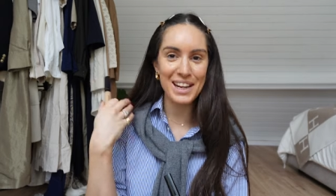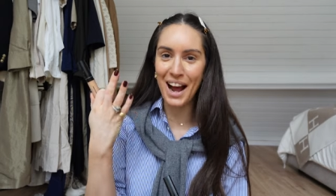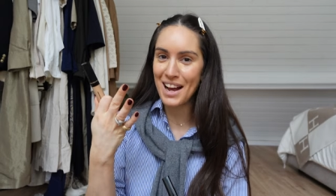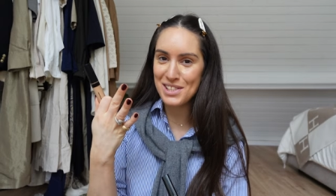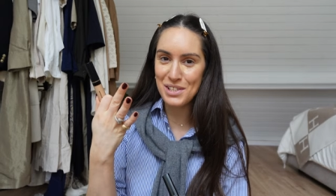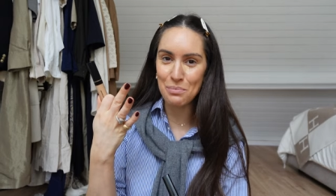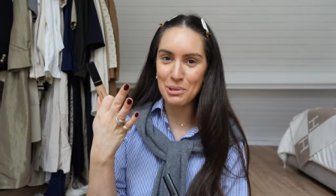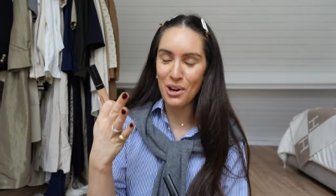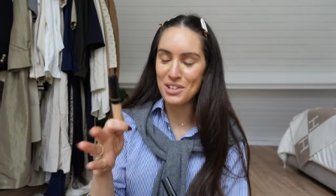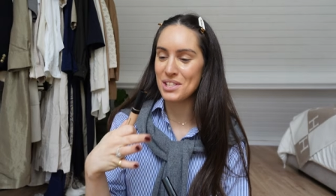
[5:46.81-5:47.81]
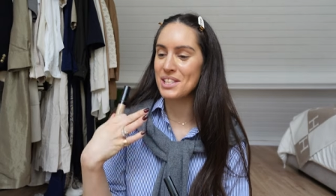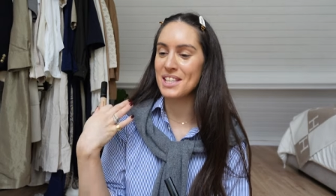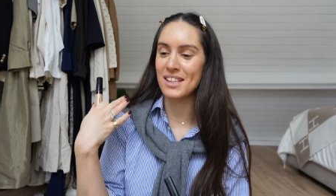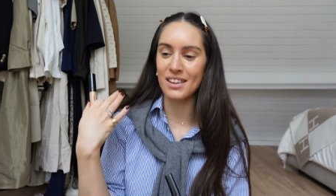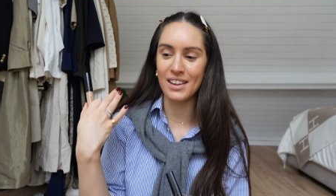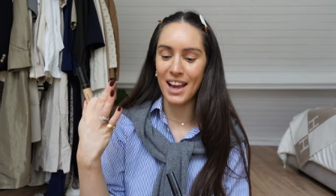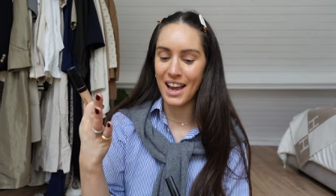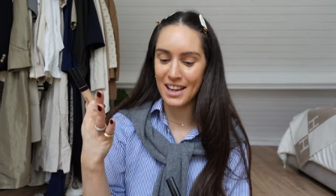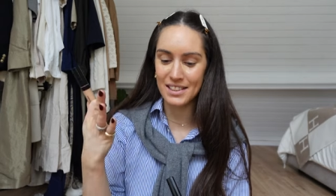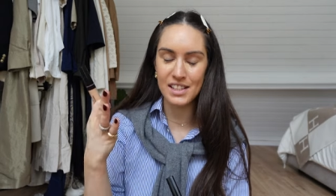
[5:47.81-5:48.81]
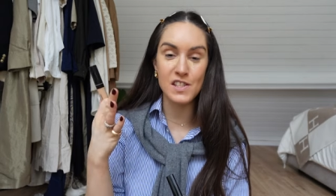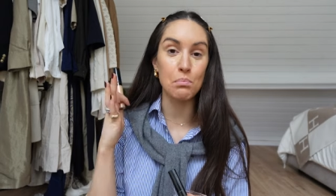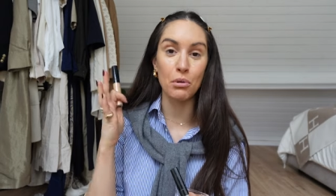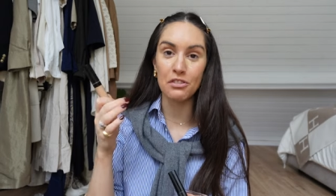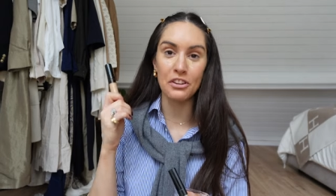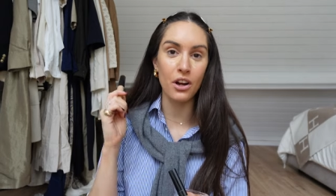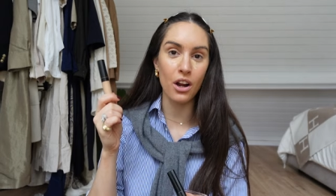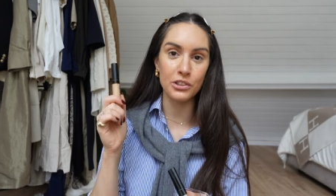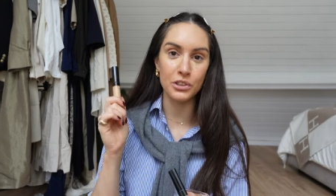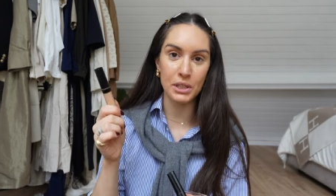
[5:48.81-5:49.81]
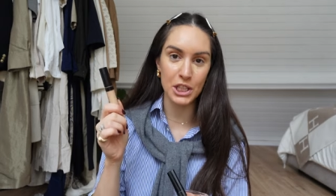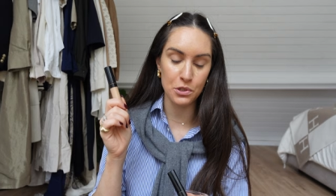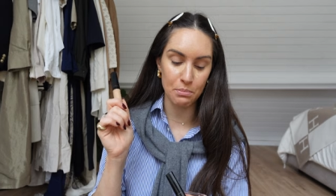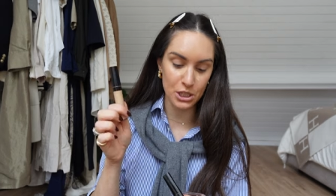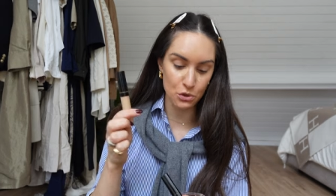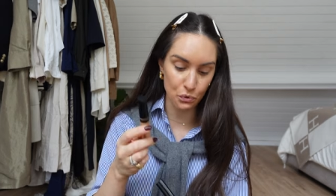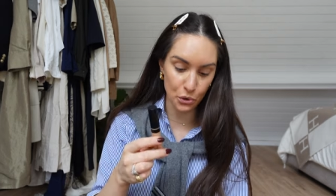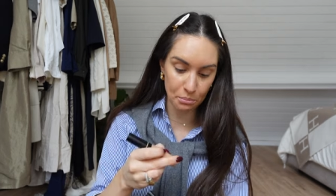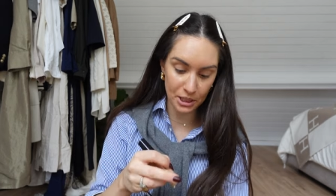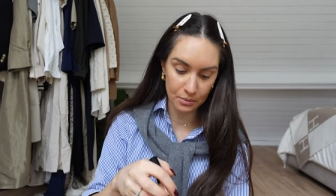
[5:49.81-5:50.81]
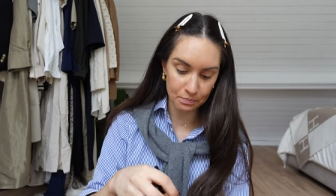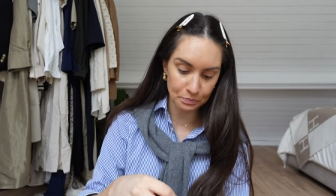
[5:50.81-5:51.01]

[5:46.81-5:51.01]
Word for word: it adds luminosity and it's a perfect color correction match for me.